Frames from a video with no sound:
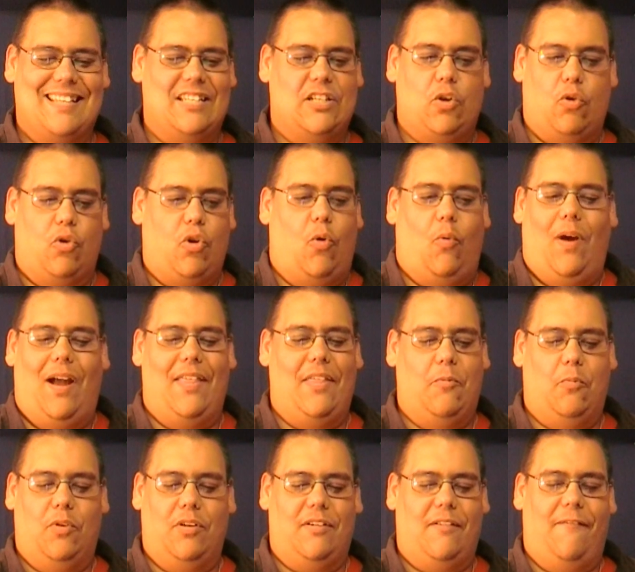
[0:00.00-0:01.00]
Don't know why they
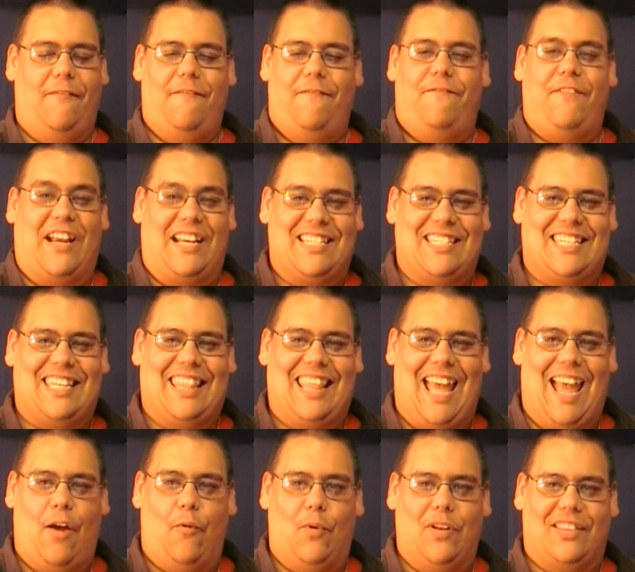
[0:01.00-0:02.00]
wouldn't have fixed
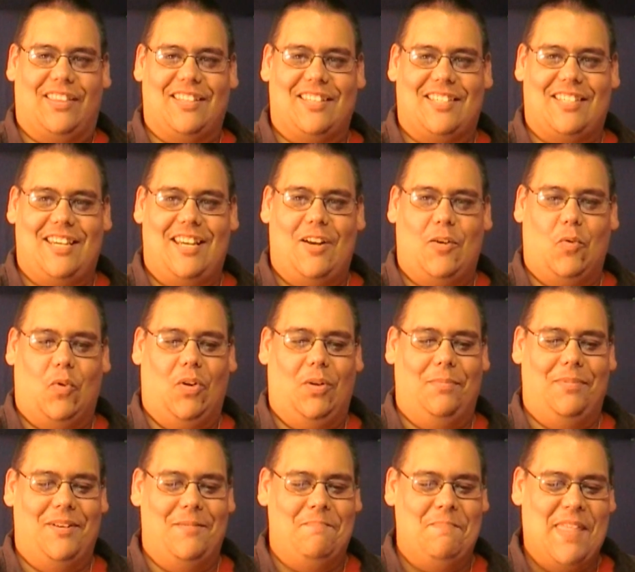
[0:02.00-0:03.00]
that with the sequel,
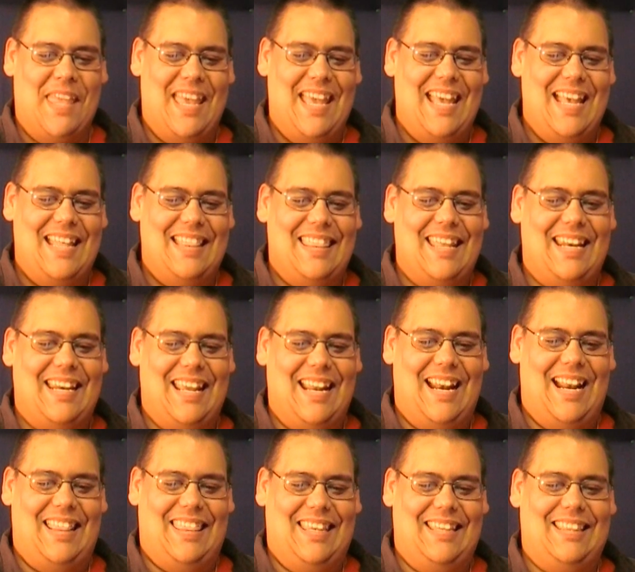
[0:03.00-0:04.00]
but then again,
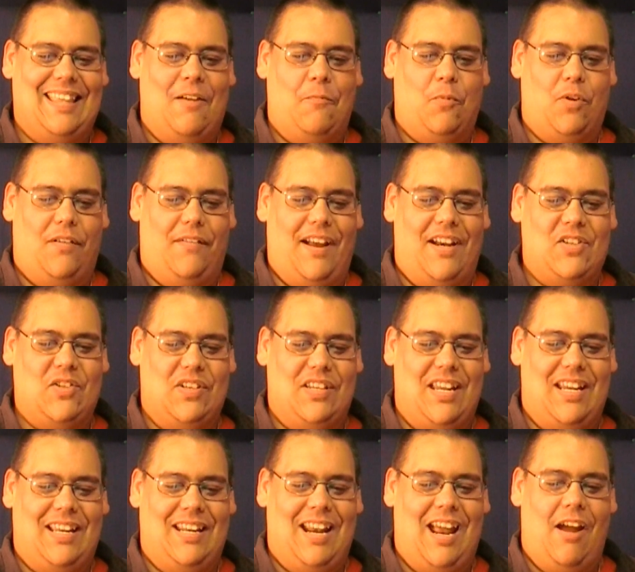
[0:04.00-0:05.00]
I think that would have actually
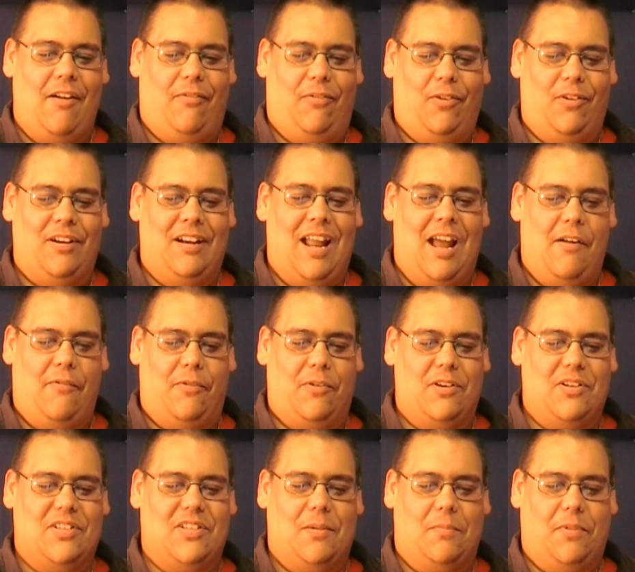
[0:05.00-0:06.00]
taken effort, and effort
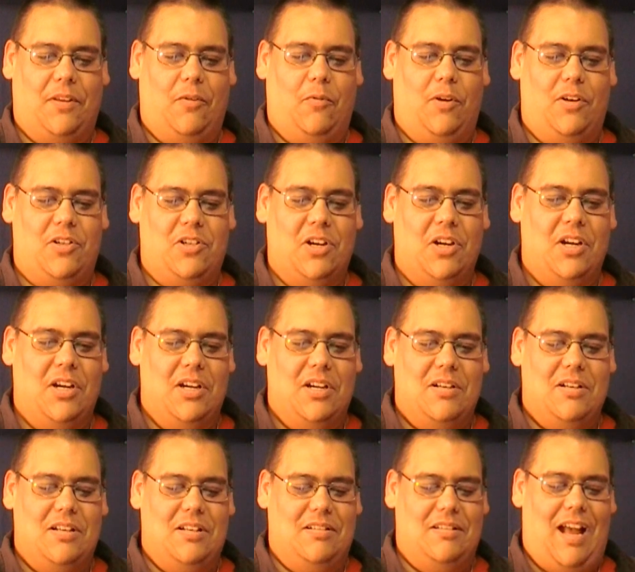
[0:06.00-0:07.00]
is something which
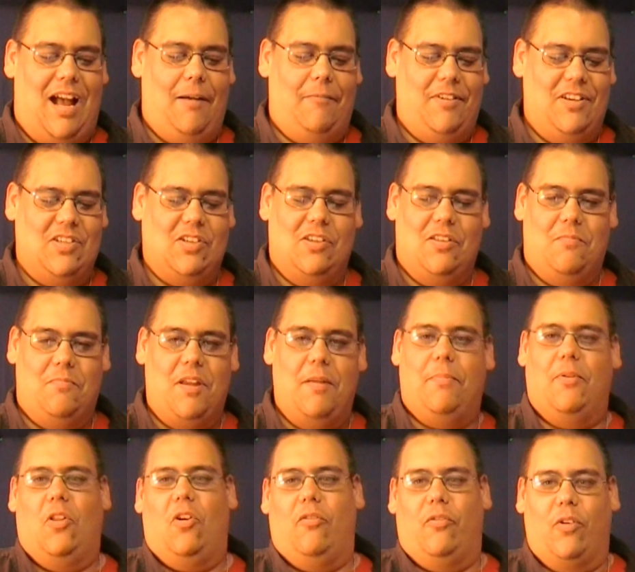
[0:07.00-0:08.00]
obviously the
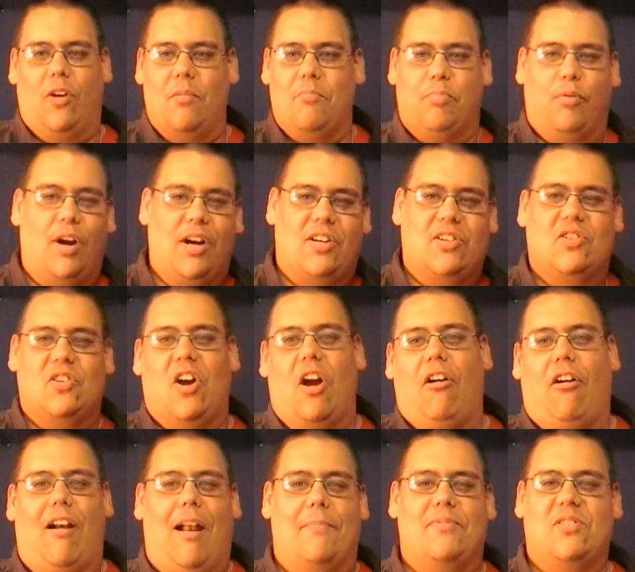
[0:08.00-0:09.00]
people over at Brixar
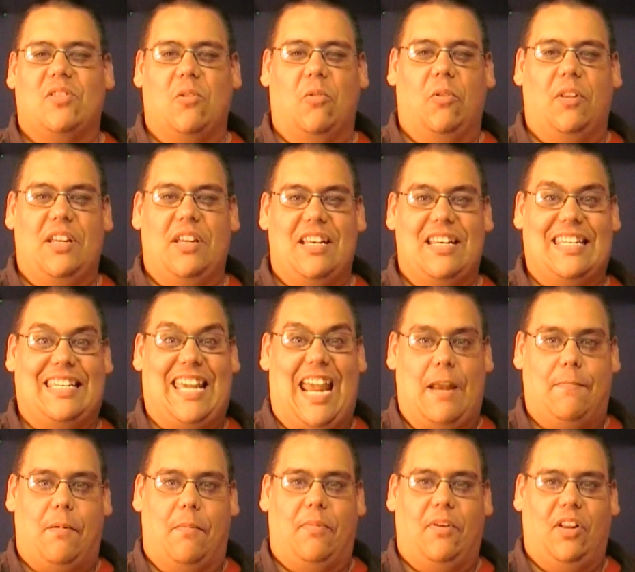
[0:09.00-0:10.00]
are absolutely
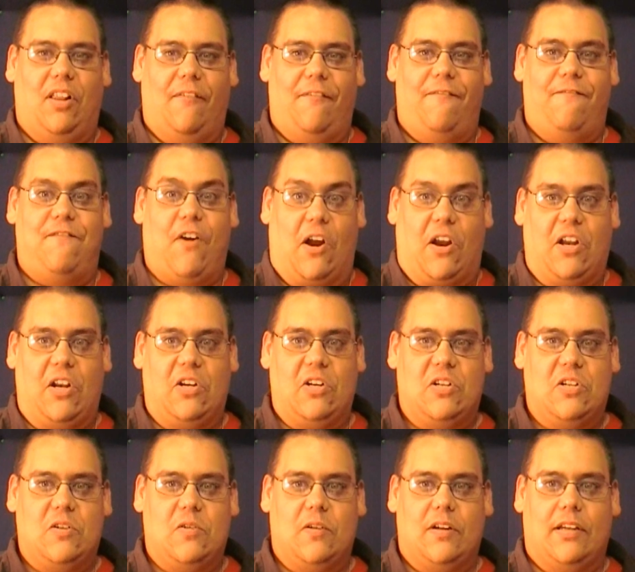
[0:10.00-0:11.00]
incapable of fucking
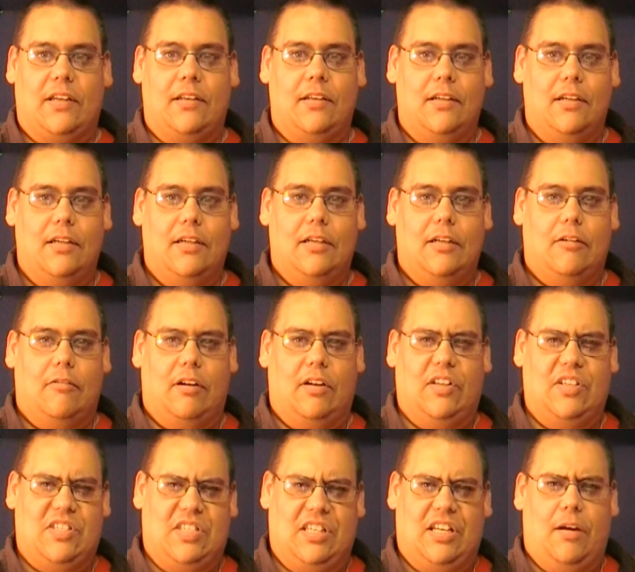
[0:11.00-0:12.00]
doing, or at
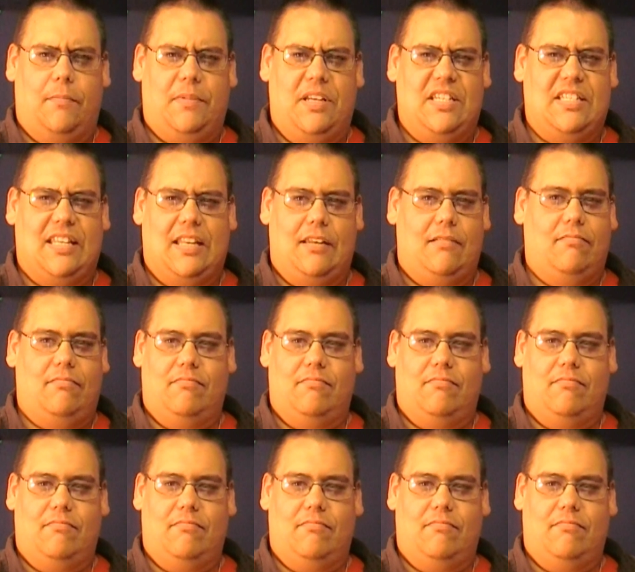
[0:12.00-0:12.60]
least the companies that